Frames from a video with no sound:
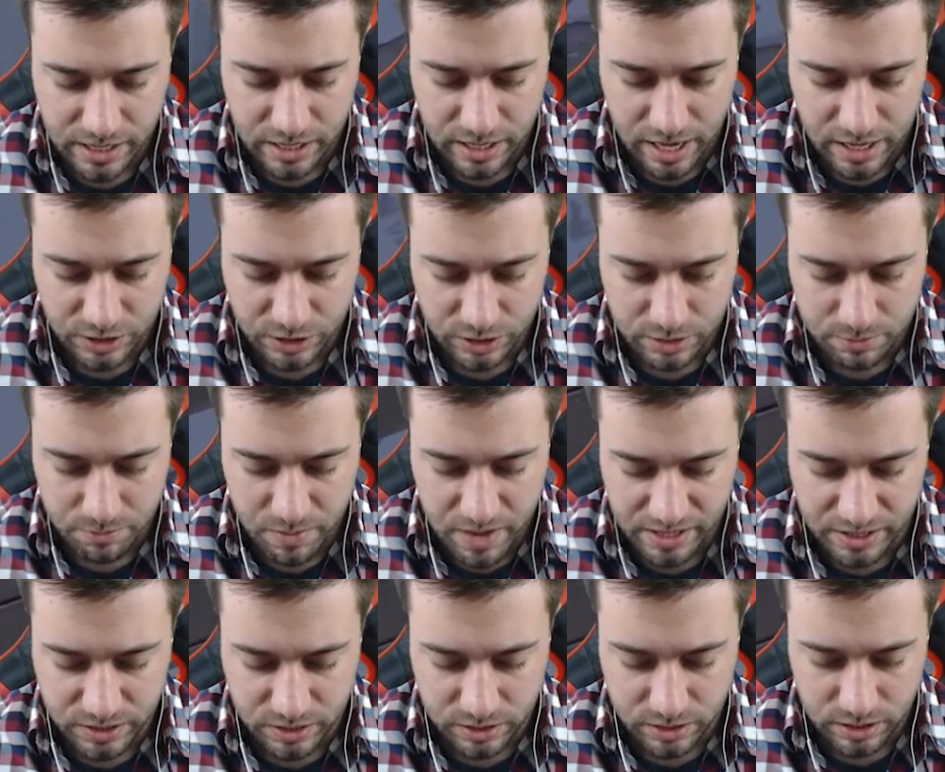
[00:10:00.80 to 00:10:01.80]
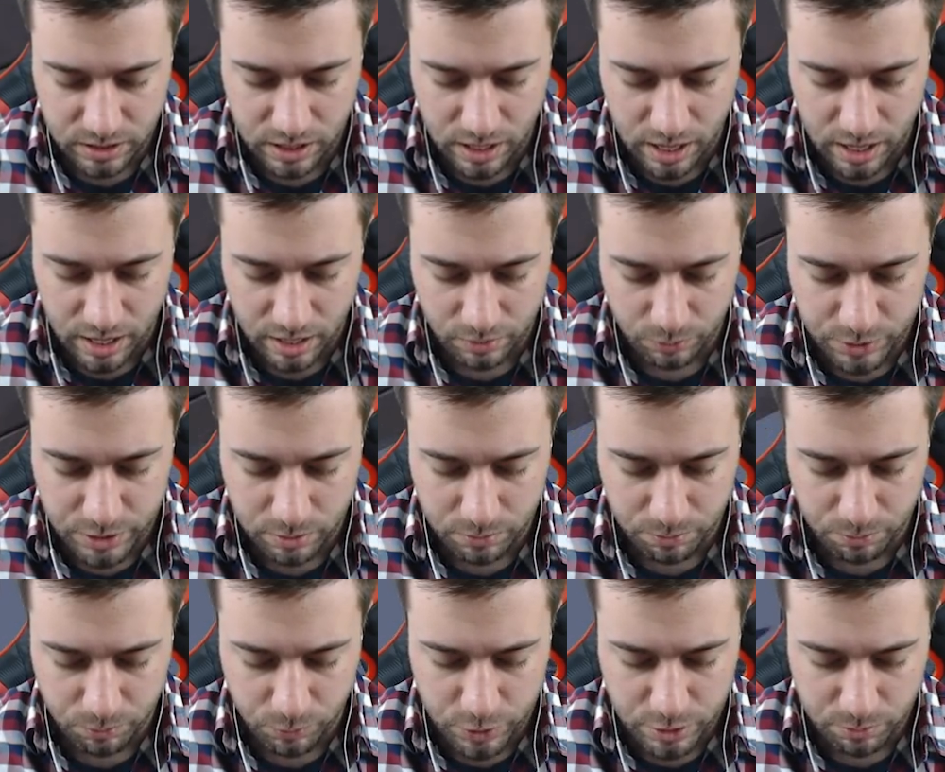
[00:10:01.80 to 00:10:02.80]
it actually makes the uh, when you're
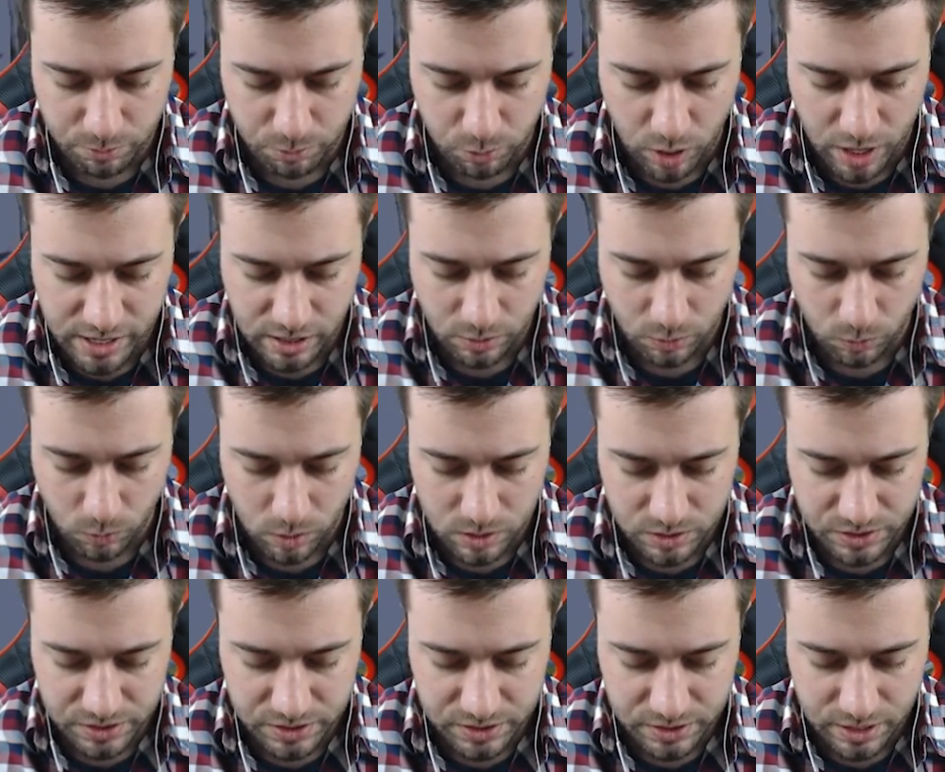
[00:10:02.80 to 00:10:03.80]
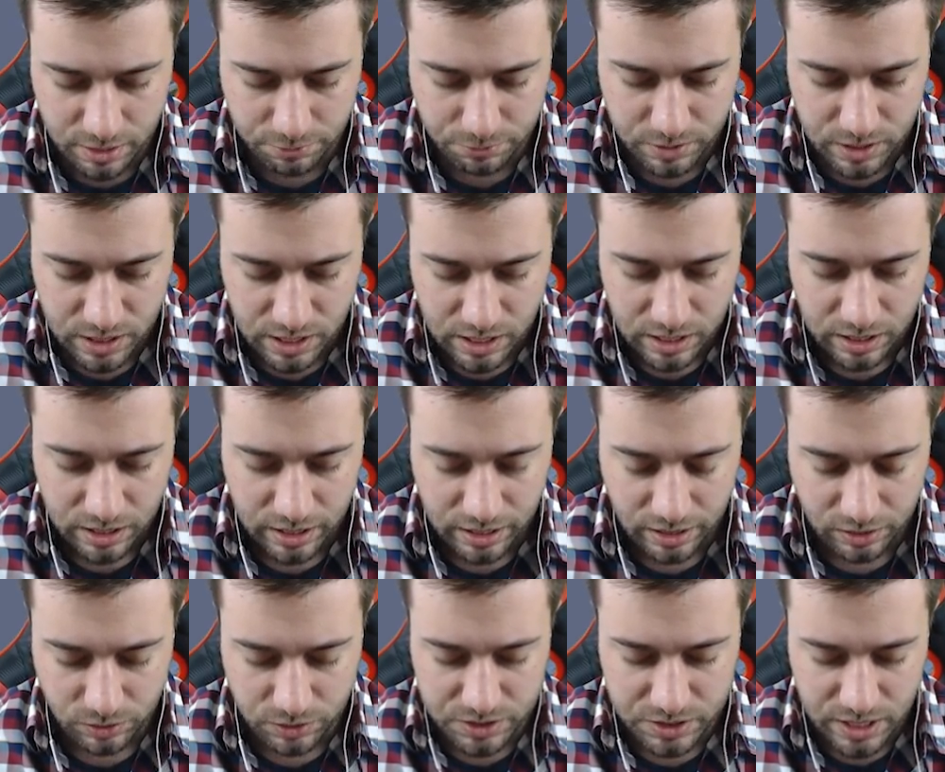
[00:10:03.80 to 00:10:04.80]
when you're breaking walls and stuff, it
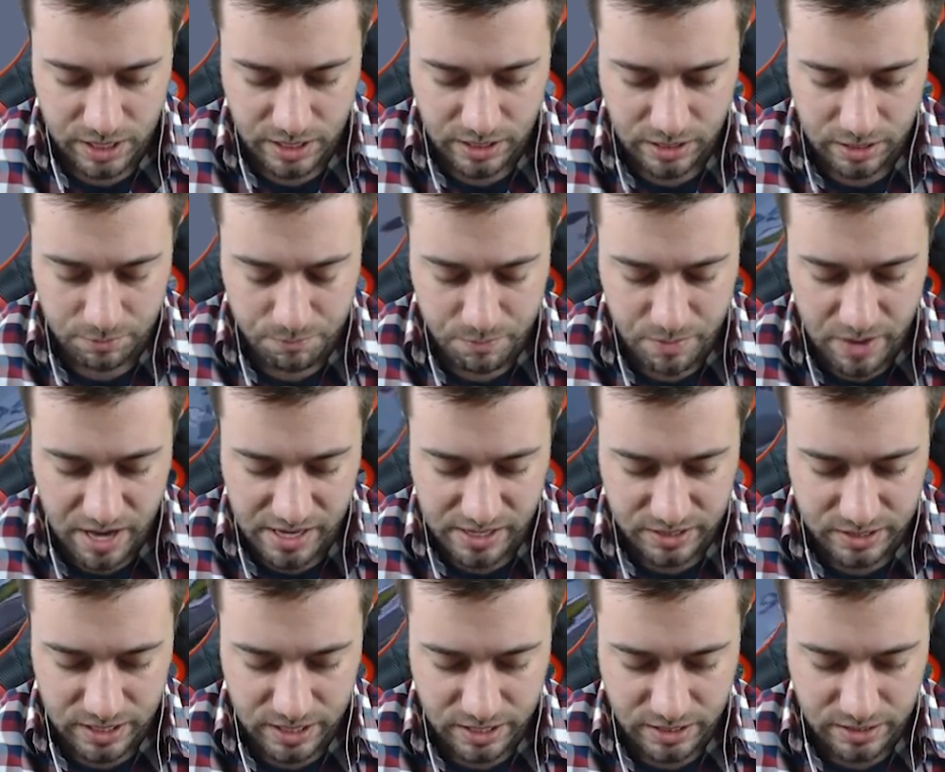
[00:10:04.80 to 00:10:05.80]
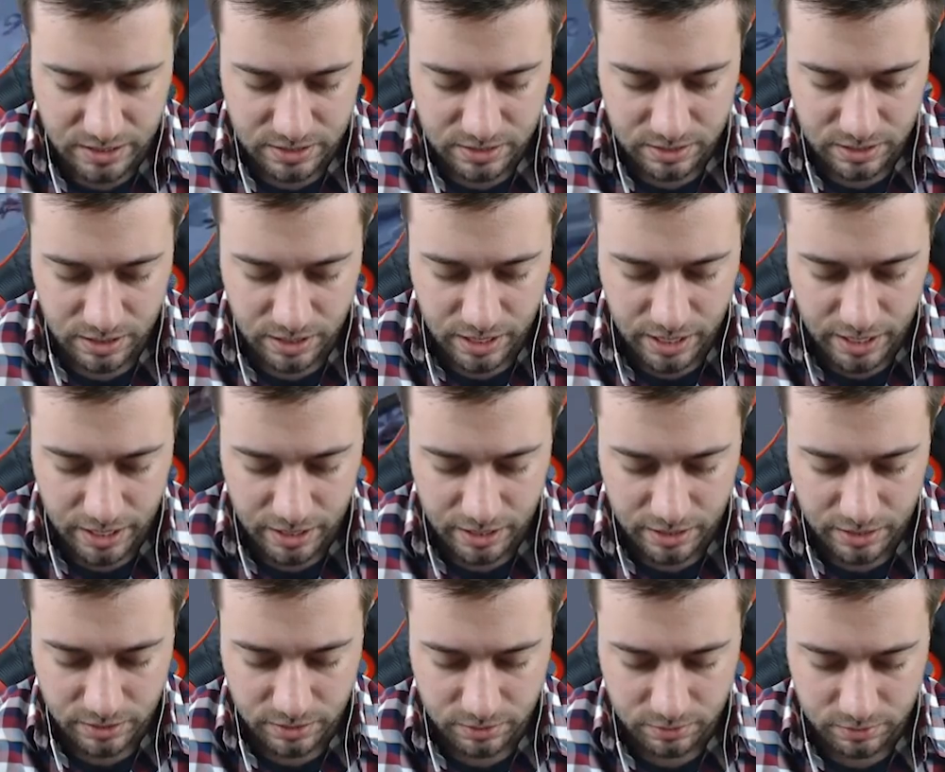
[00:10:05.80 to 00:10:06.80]
looks like it makes it
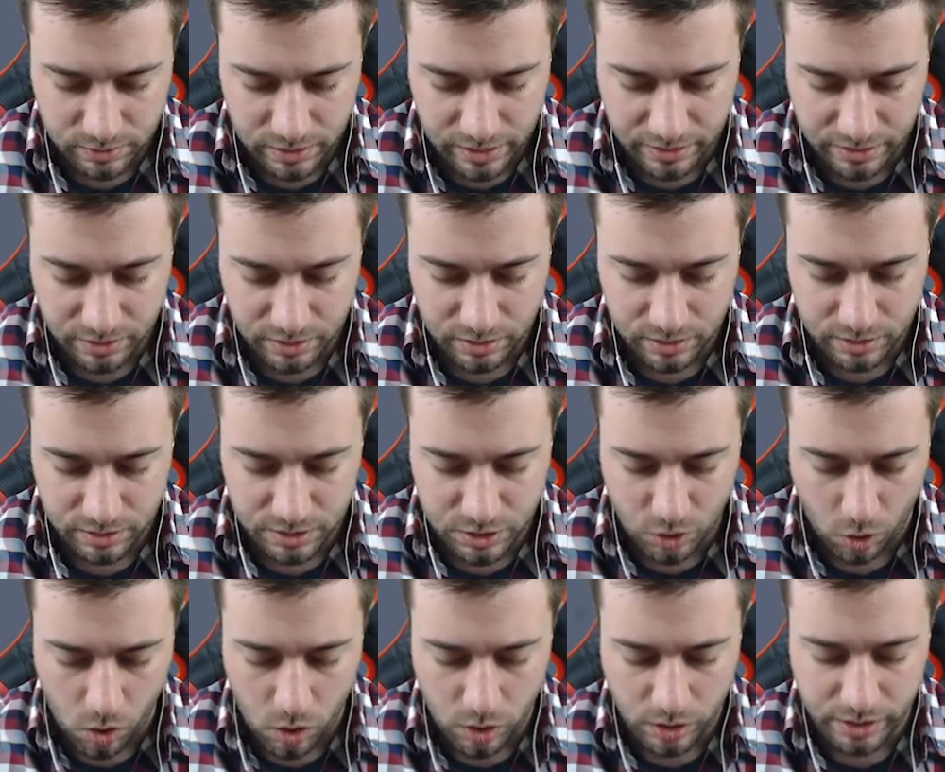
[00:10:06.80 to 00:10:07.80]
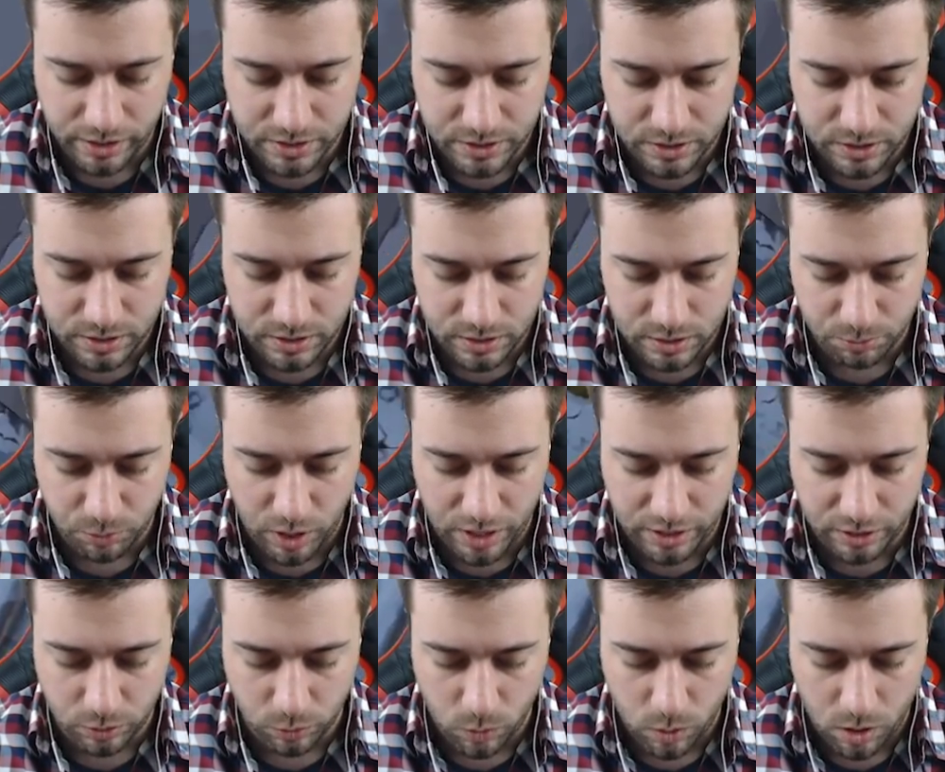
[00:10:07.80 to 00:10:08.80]
uh, like the the targets to
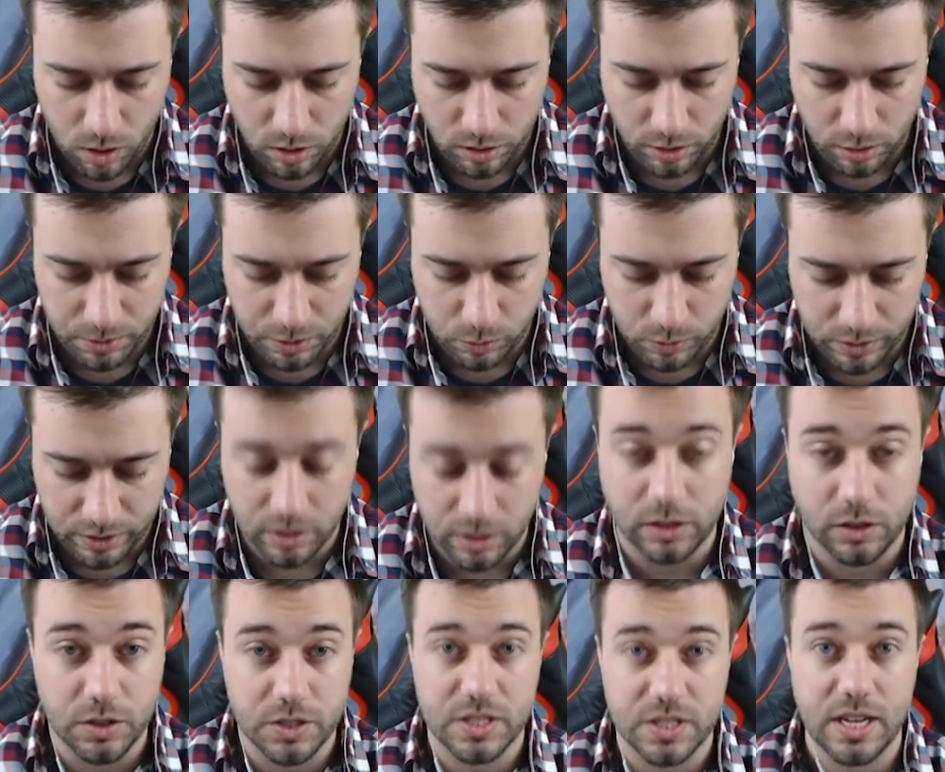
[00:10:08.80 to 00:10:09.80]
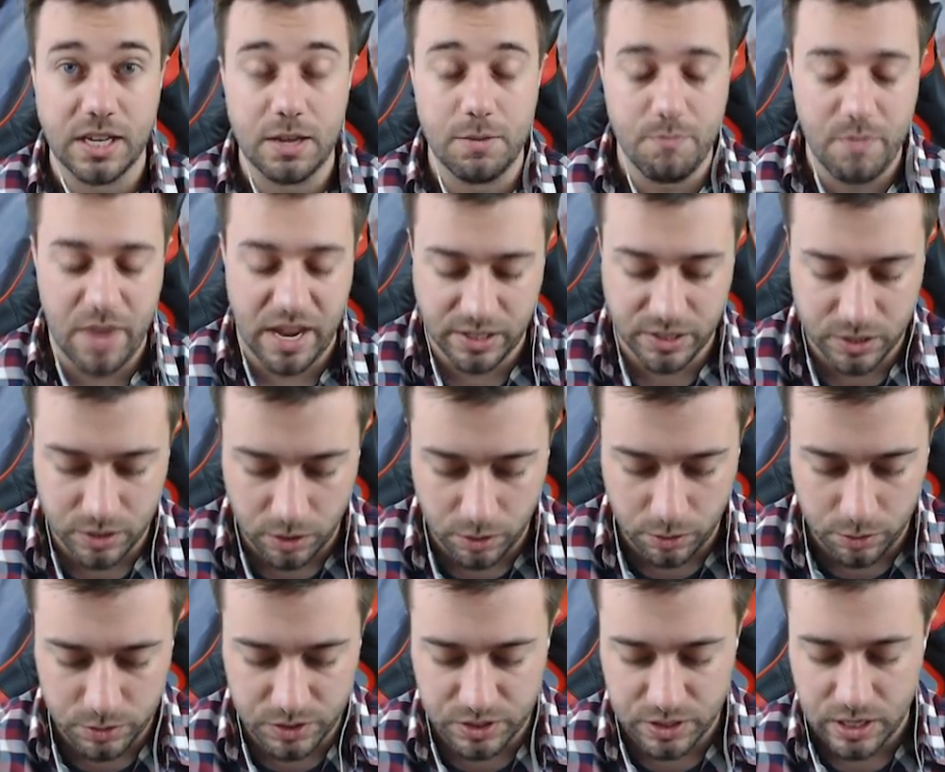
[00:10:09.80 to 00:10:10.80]
break the wall a little bit quicker. It looks like it makes
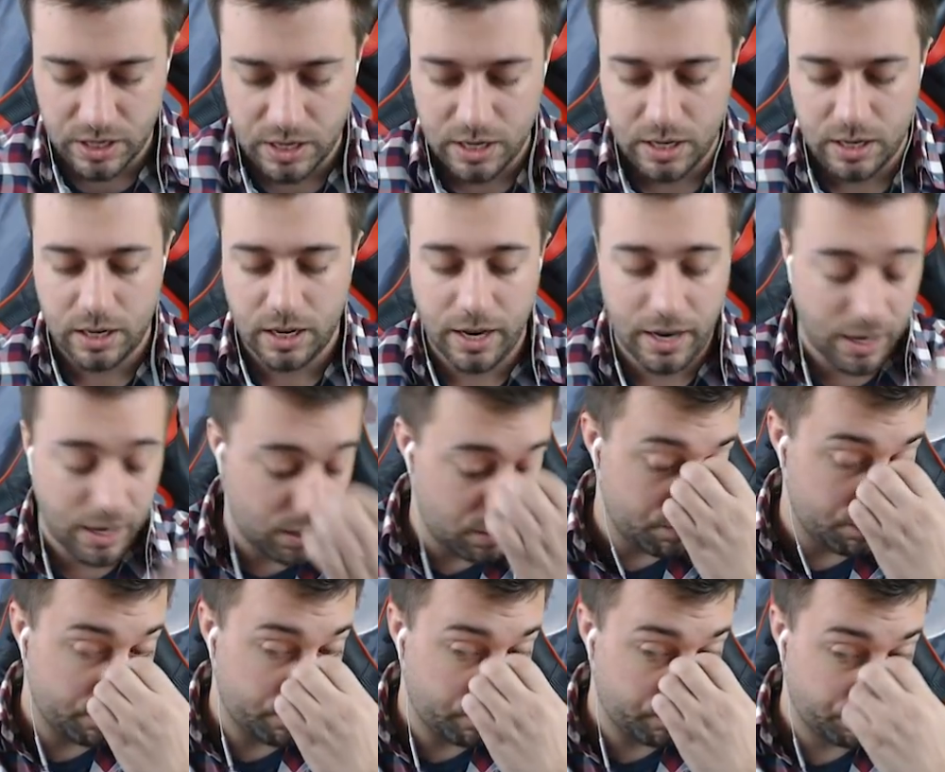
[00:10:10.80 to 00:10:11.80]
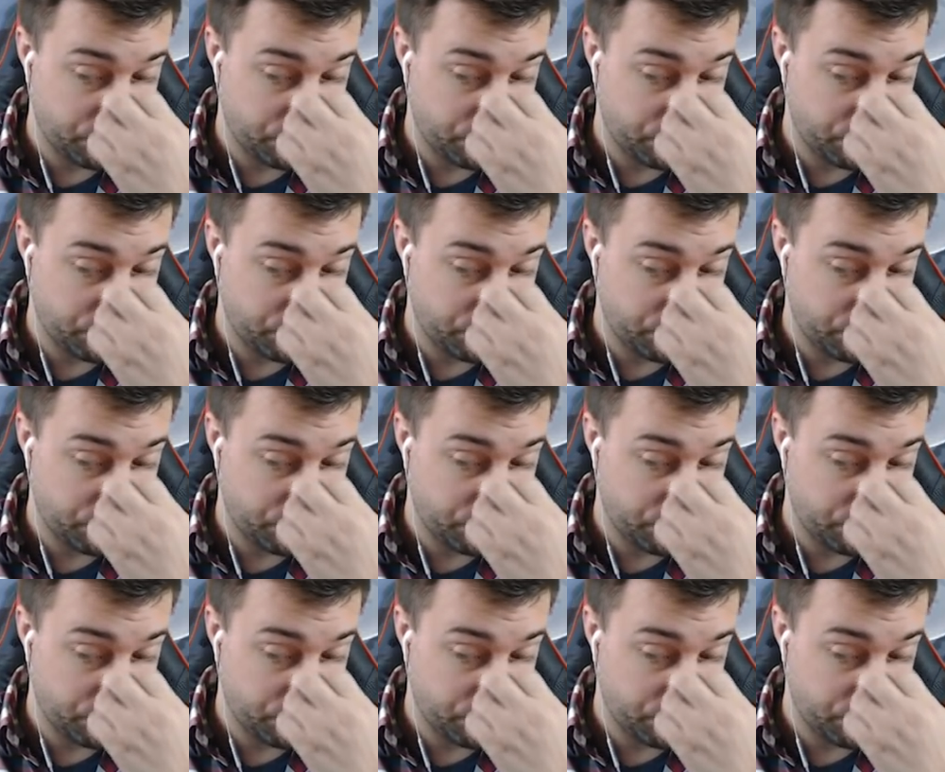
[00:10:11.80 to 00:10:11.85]
those um,